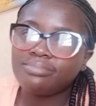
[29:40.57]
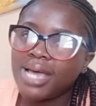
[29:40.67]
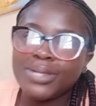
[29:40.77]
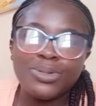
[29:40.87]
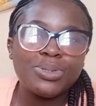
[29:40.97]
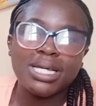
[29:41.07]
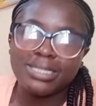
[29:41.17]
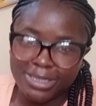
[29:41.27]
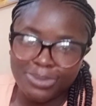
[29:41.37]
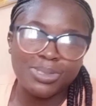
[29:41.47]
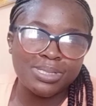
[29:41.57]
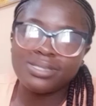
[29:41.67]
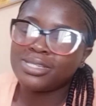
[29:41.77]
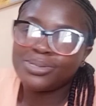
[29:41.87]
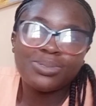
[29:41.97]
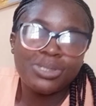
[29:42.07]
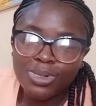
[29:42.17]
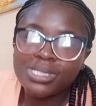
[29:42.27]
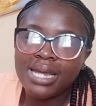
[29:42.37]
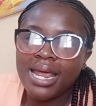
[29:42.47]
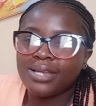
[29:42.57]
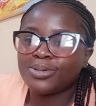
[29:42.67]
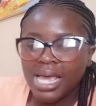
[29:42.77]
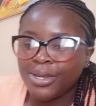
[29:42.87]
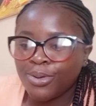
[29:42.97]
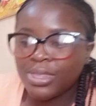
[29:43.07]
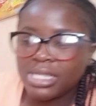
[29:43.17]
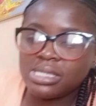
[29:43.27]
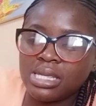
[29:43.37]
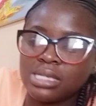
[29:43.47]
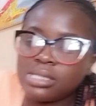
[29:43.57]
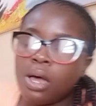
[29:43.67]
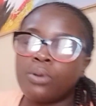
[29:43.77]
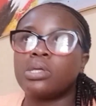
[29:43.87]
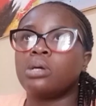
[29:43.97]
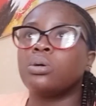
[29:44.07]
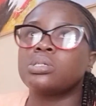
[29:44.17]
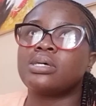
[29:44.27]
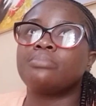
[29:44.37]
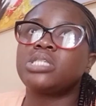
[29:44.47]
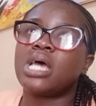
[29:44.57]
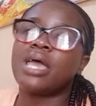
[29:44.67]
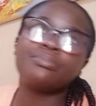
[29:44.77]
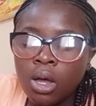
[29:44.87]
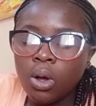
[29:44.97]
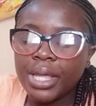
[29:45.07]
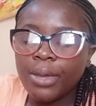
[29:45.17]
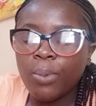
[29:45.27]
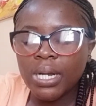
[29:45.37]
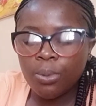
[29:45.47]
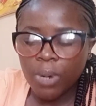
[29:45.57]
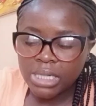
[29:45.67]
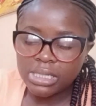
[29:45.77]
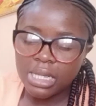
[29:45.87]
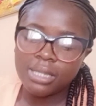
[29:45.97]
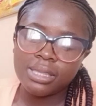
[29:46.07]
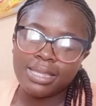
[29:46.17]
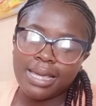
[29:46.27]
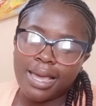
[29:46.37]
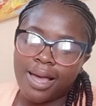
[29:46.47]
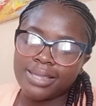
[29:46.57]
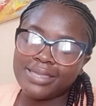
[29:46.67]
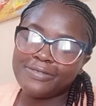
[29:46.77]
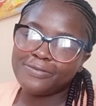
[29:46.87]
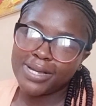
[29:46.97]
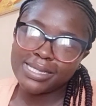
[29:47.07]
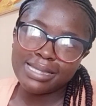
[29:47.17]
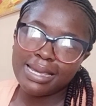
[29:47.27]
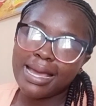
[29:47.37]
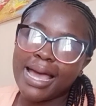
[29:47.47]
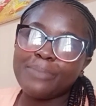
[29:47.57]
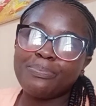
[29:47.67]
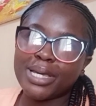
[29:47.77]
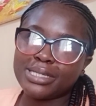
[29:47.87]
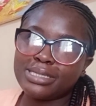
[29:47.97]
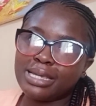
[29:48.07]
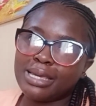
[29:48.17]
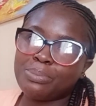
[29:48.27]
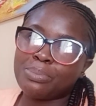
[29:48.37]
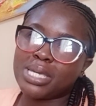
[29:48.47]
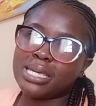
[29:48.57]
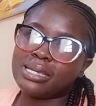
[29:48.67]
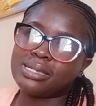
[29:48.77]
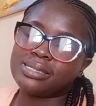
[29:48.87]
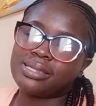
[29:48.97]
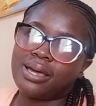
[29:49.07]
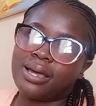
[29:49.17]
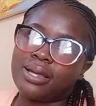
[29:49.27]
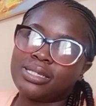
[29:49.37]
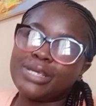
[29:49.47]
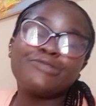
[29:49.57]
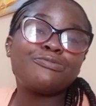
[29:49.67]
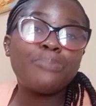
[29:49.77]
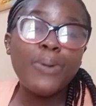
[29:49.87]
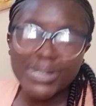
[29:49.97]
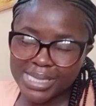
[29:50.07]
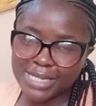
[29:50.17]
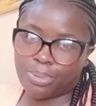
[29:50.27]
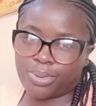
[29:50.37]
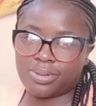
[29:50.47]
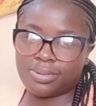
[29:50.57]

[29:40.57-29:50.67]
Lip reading: I knew that she was right. I know these things, how they go sometimes. Okay, when I went in there, the first thing I begged him is that if possible,